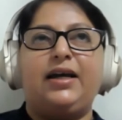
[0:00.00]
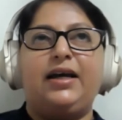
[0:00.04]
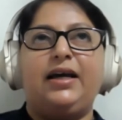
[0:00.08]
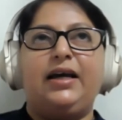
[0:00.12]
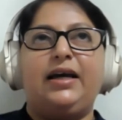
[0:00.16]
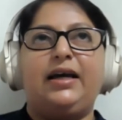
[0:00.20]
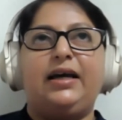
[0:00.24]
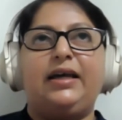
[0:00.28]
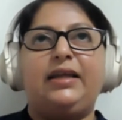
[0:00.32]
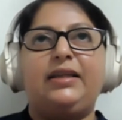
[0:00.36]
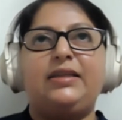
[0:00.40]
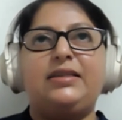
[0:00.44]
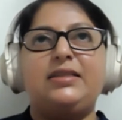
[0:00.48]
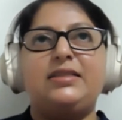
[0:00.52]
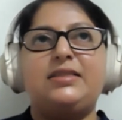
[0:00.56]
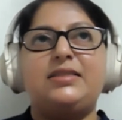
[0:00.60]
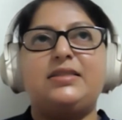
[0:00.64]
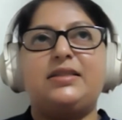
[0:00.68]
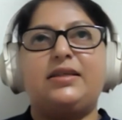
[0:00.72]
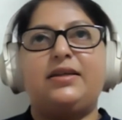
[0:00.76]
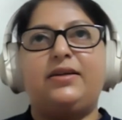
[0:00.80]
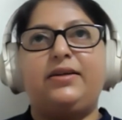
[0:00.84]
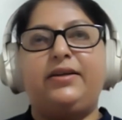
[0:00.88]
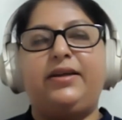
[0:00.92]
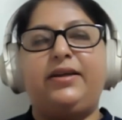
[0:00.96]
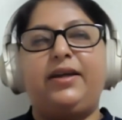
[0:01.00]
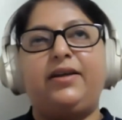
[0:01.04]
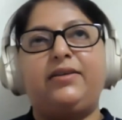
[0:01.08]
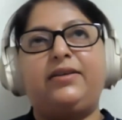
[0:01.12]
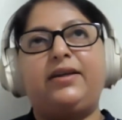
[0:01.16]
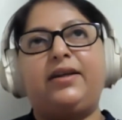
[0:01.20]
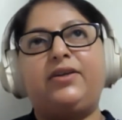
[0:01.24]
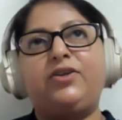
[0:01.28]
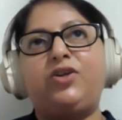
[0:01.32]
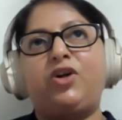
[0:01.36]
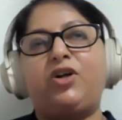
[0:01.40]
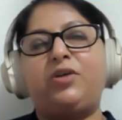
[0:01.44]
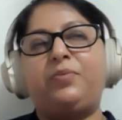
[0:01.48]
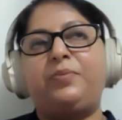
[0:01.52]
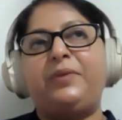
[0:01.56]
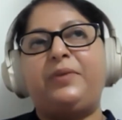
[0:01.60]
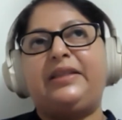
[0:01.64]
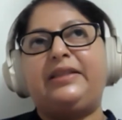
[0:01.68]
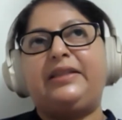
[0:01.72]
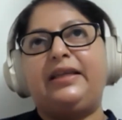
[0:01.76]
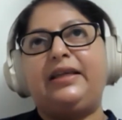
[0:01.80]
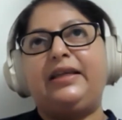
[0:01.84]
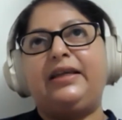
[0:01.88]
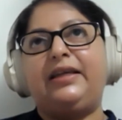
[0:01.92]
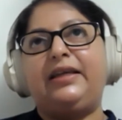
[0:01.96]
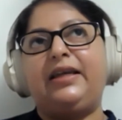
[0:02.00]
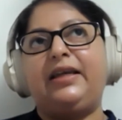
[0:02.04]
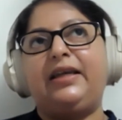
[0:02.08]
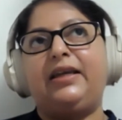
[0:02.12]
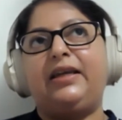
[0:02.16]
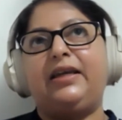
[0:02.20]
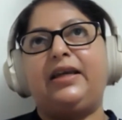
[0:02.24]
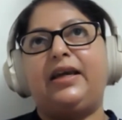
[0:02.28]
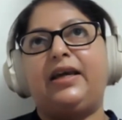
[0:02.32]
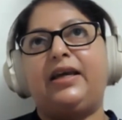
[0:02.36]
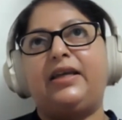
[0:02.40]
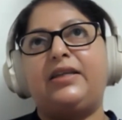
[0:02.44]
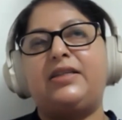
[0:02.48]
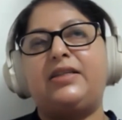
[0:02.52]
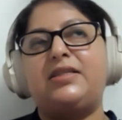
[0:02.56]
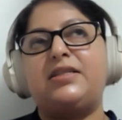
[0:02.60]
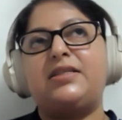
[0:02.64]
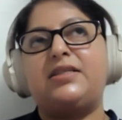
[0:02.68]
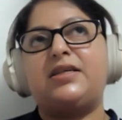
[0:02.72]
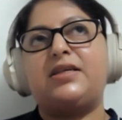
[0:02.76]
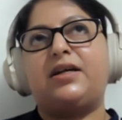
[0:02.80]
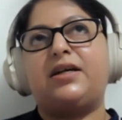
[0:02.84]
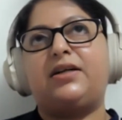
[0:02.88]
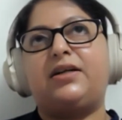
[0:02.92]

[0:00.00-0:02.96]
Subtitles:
And yeah, that got me thinking. And